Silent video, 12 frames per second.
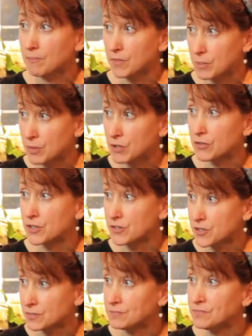
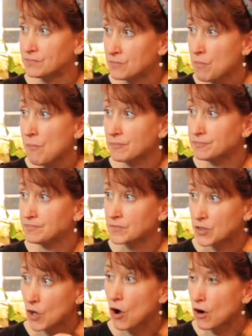bitterness
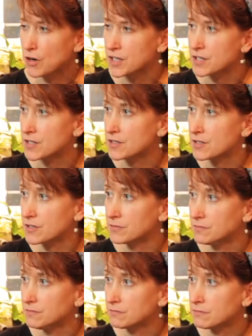and the hardiness
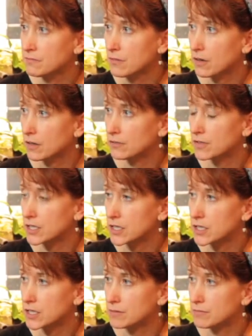of the
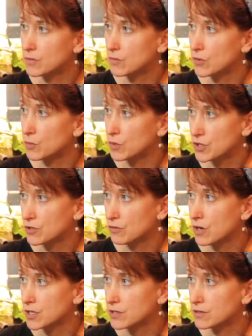
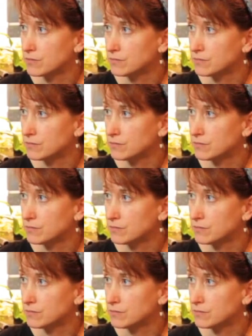wintercress.